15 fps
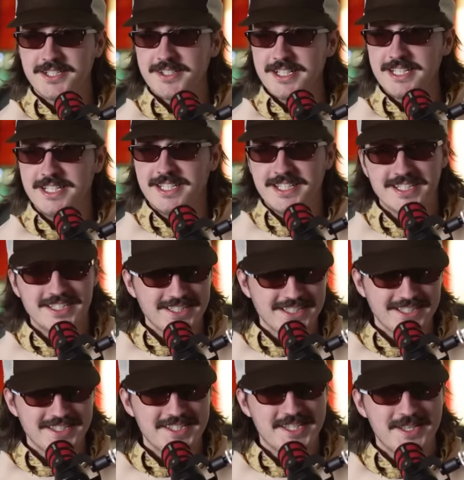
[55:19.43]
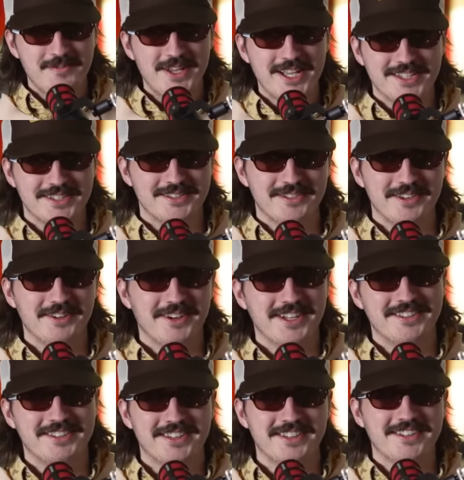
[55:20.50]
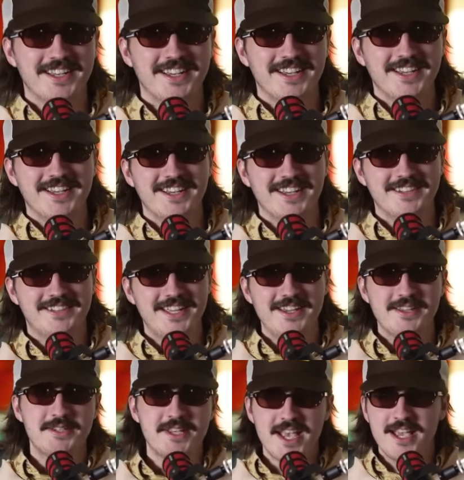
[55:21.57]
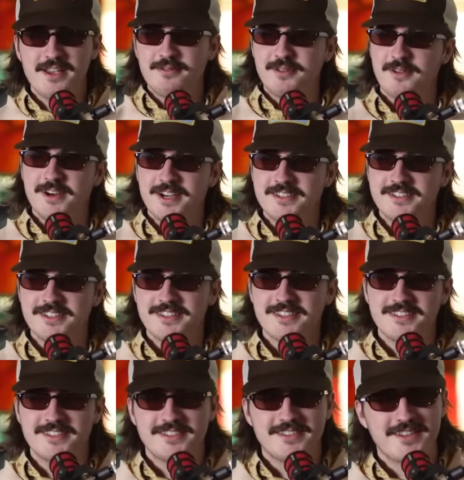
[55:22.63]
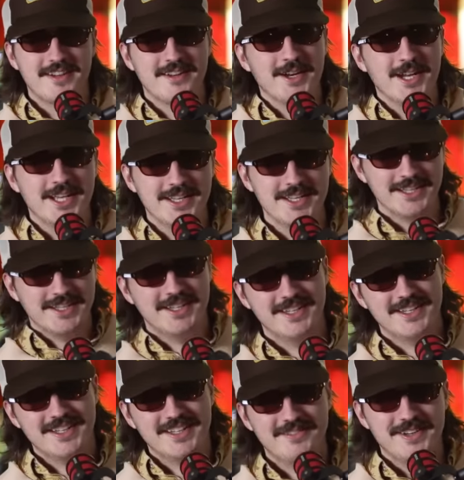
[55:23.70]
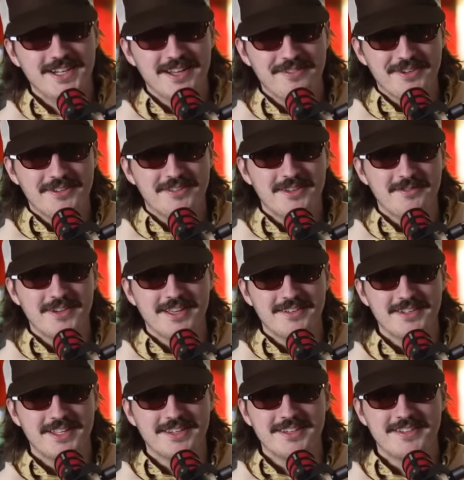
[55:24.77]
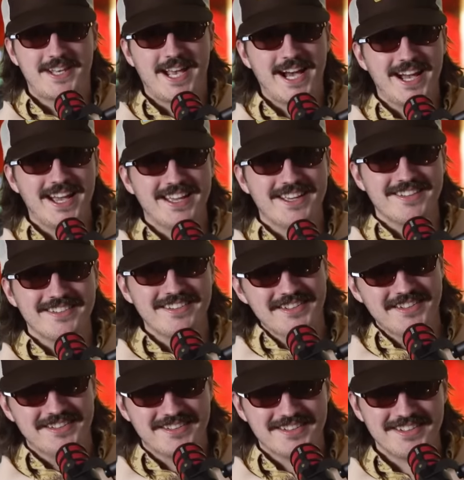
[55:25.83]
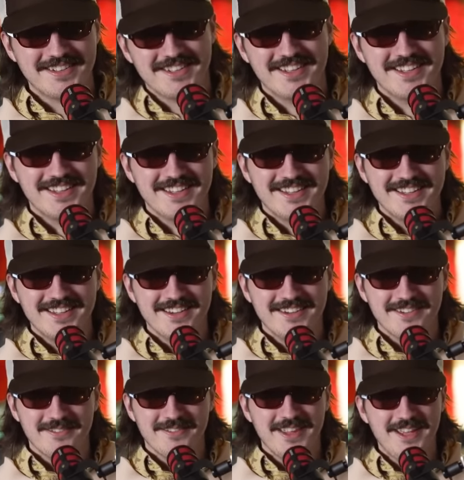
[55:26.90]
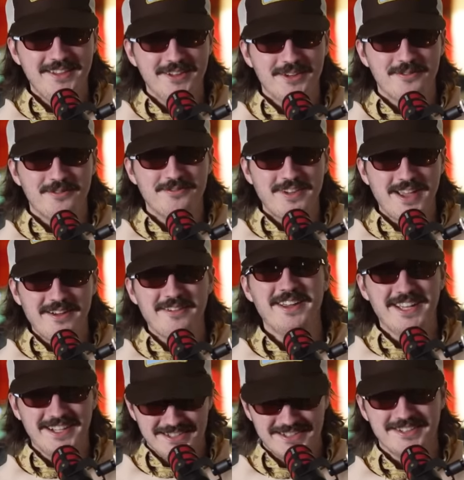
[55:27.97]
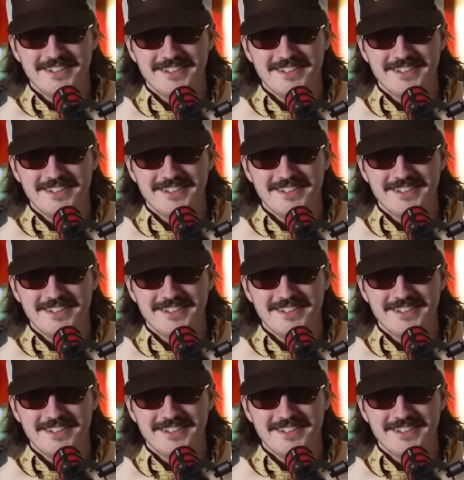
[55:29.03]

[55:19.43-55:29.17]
Yeah, CPS, if you're watching this, and TSA, if you're watching this, sorry, but if you're CPS, get this guy because he's they they look very hungry. They,